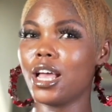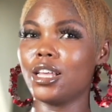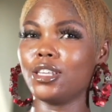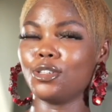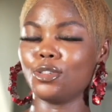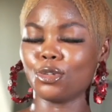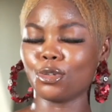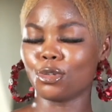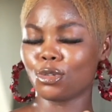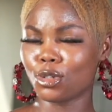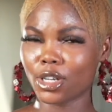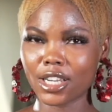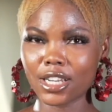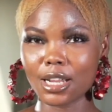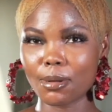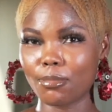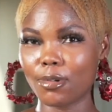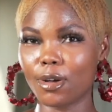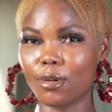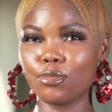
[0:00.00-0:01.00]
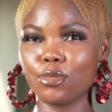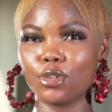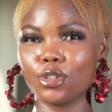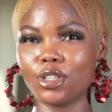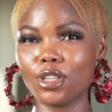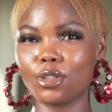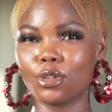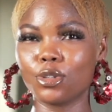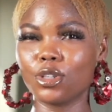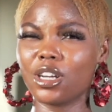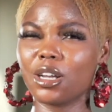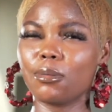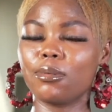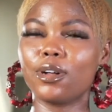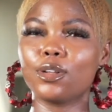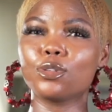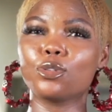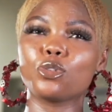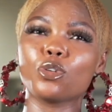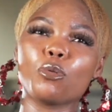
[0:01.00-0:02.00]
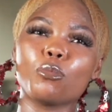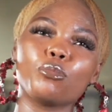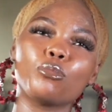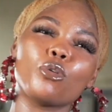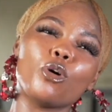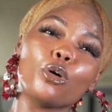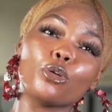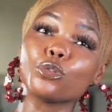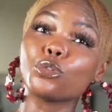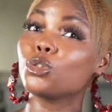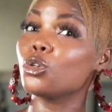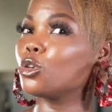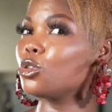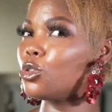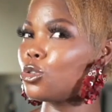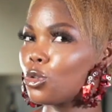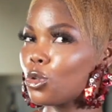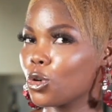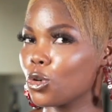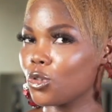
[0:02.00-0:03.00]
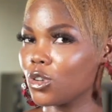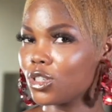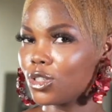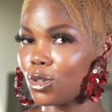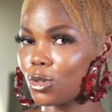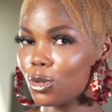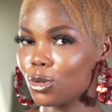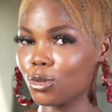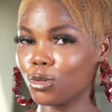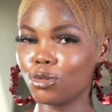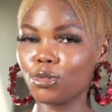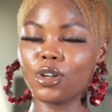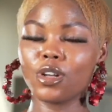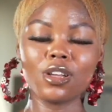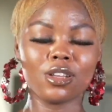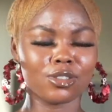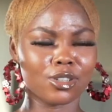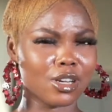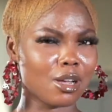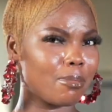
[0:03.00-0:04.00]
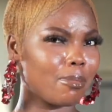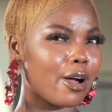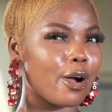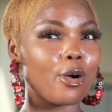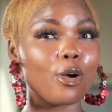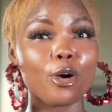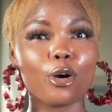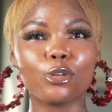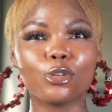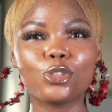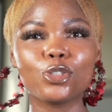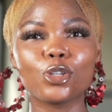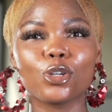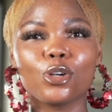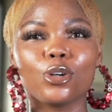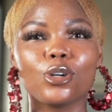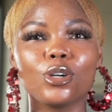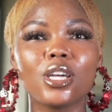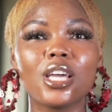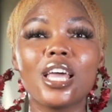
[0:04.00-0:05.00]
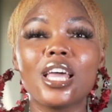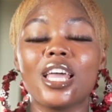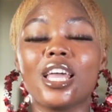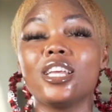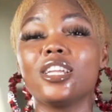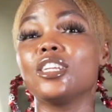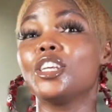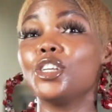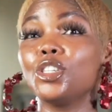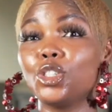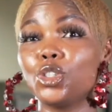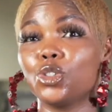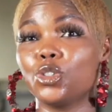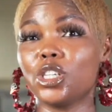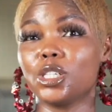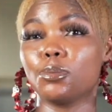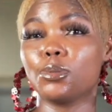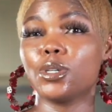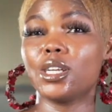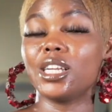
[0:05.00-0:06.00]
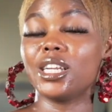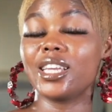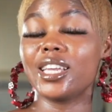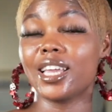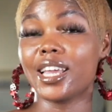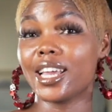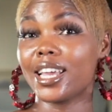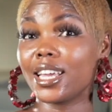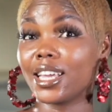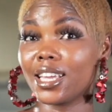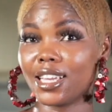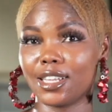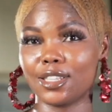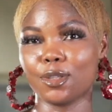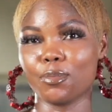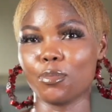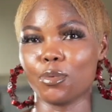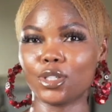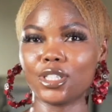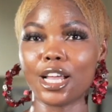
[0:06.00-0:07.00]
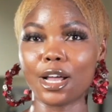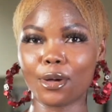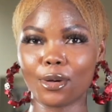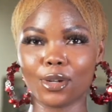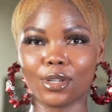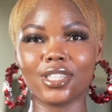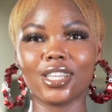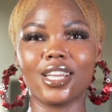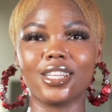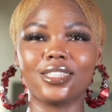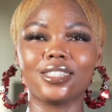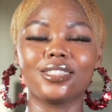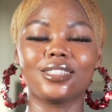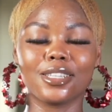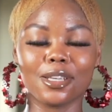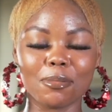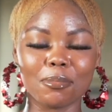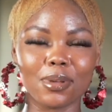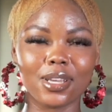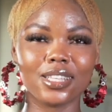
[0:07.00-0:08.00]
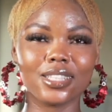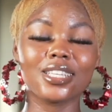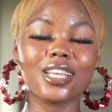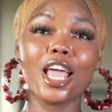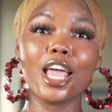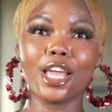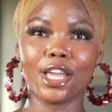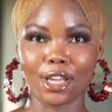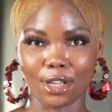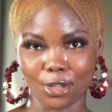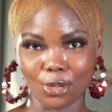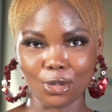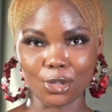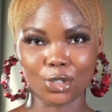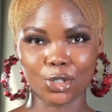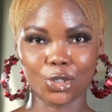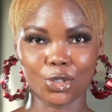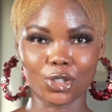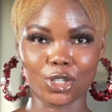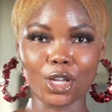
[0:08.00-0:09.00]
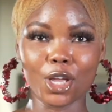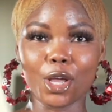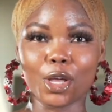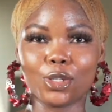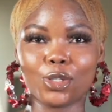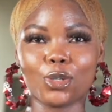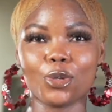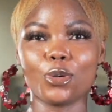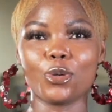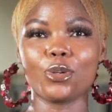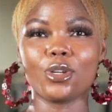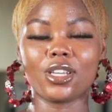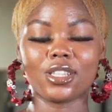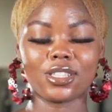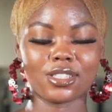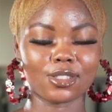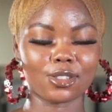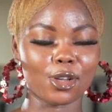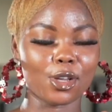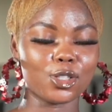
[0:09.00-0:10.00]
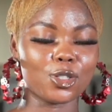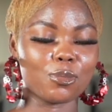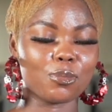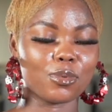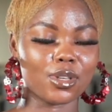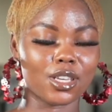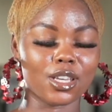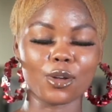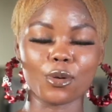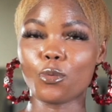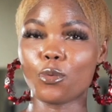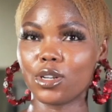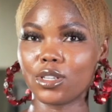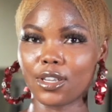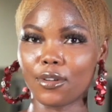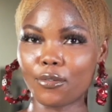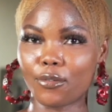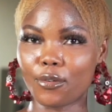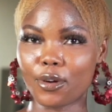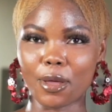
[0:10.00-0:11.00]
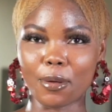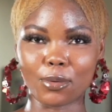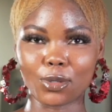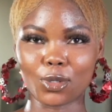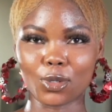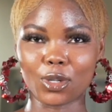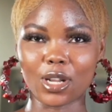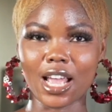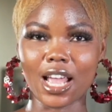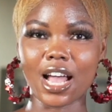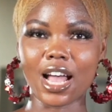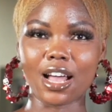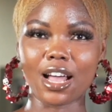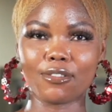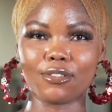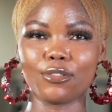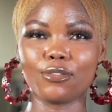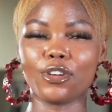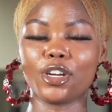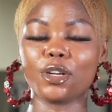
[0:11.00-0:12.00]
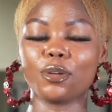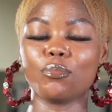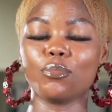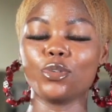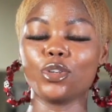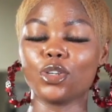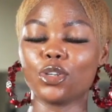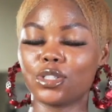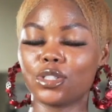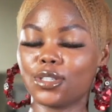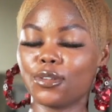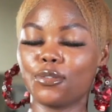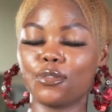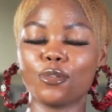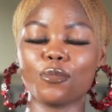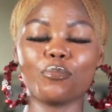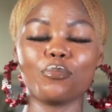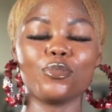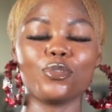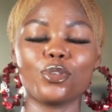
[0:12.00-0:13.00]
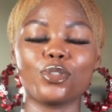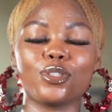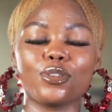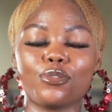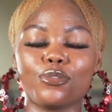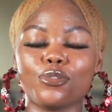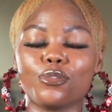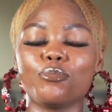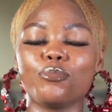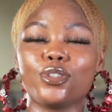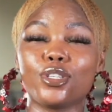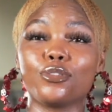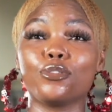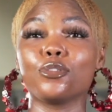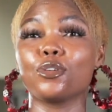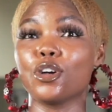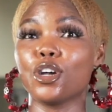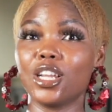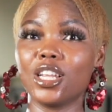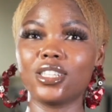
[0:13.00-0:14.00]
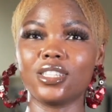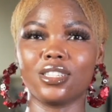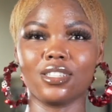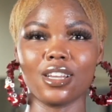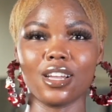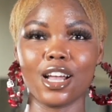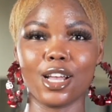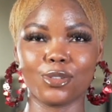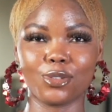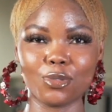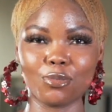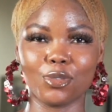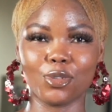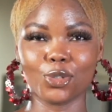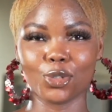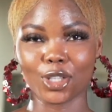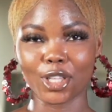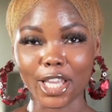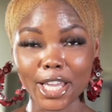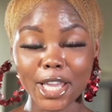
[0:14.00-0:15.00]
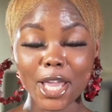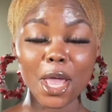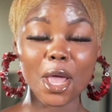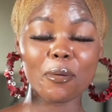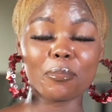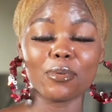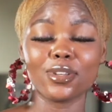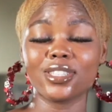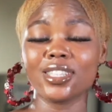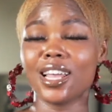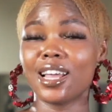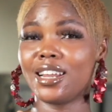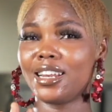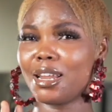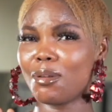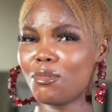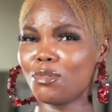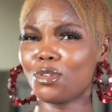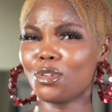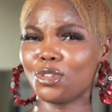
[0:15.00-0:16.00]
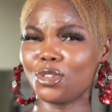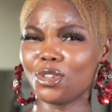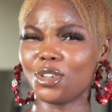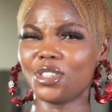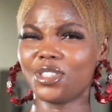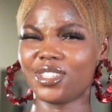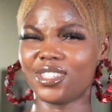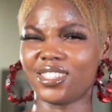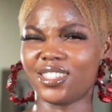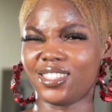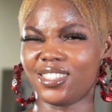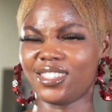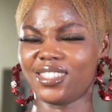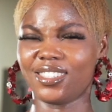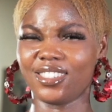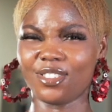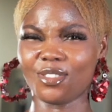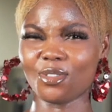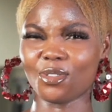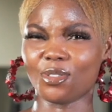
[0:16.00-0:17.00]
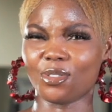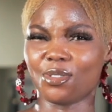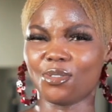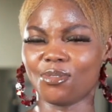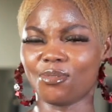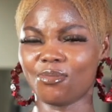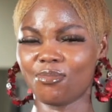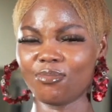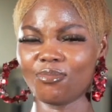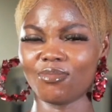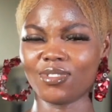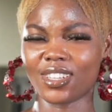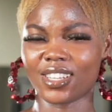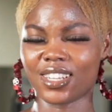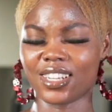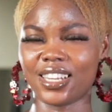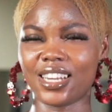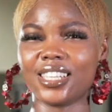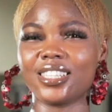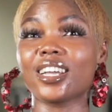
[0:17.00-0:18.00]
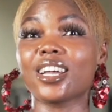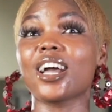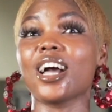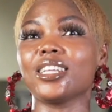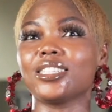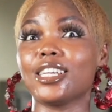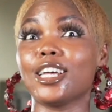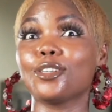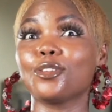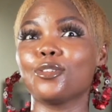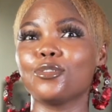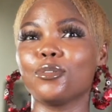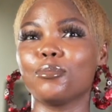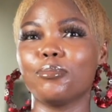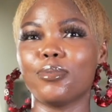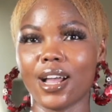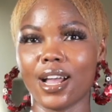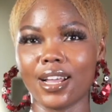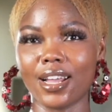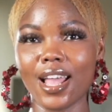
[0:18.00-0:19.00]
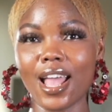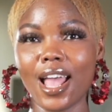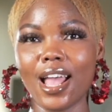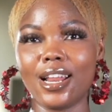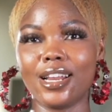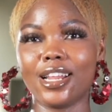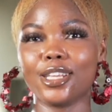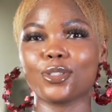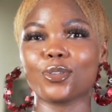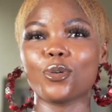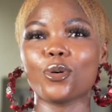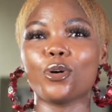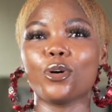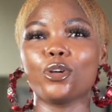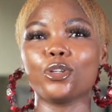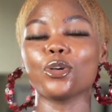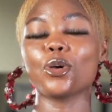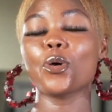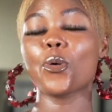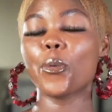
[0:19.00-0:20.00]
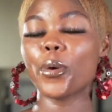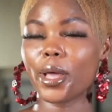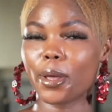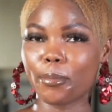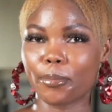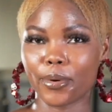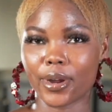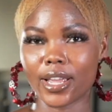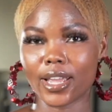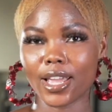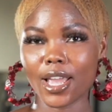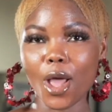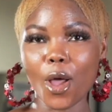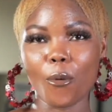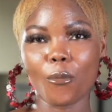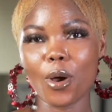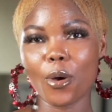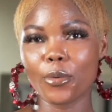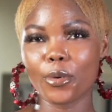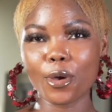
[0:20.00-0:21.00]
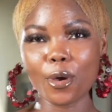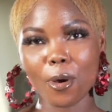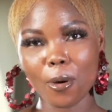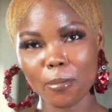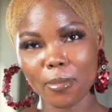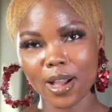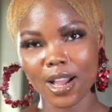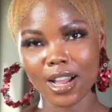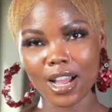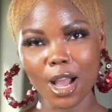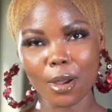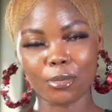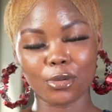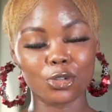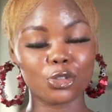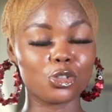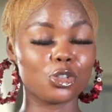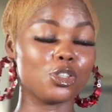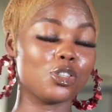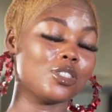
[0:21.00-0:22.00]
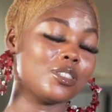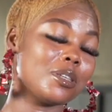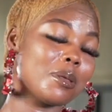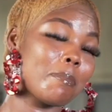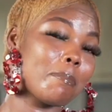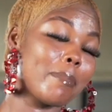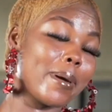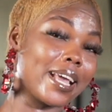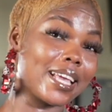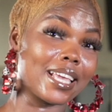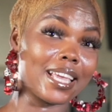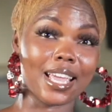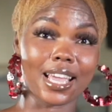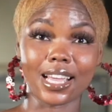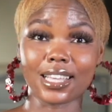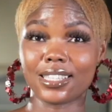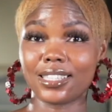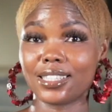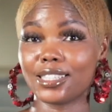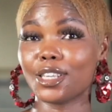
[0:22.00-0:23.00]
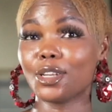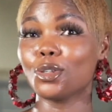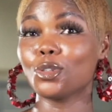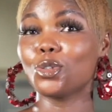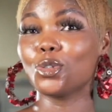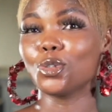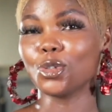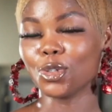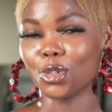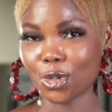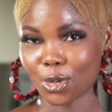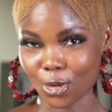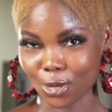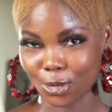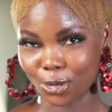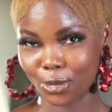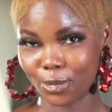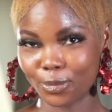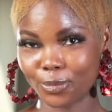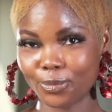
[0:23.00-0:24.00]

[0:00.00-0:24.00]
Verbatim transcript: you know, talking about music to talk about some untold stories, you know, talk about culture and history, especially here in the Port Harcourt entertainment industry. So it's going to be a wonderful episode. I have a very beautiful, beautiful, beautiful goddess in the house with me today. But let me not just, you know, let the cat out of the bag. Let's go on a quick break. When we come back, I'll be introducing my guest to you.